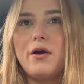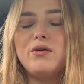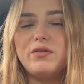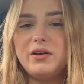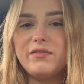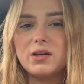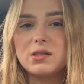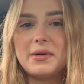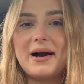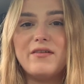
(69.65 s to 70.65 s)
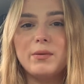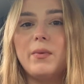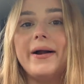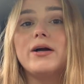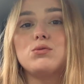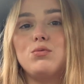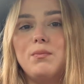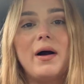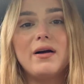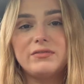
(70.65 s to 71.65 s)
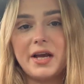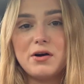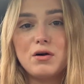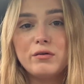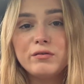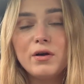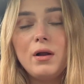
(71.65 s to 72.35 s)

overly fussed about having my actual birthday off.